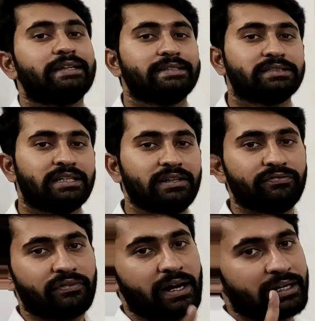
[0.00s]
easily
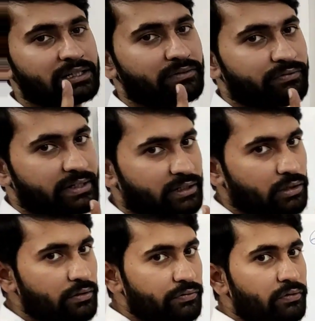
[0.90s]
find the weight
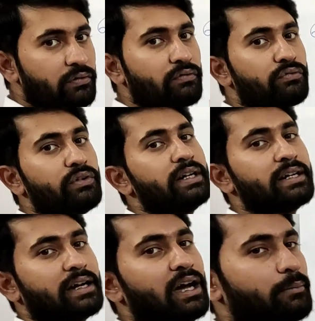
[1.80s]
of
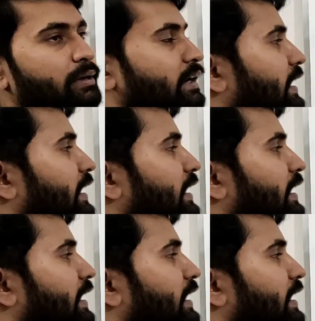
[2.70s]
1 carbon